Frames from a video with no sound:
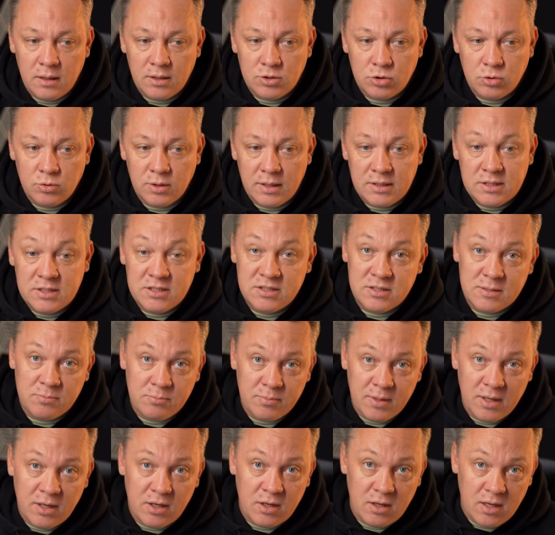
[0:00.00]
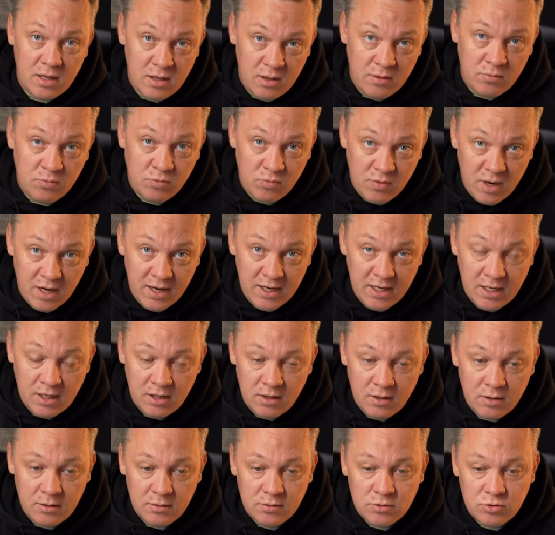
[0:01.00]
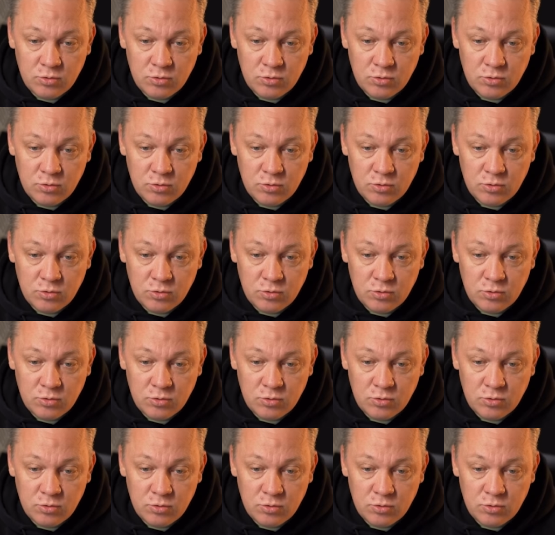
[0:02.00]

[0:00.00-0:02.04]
you can simply click right here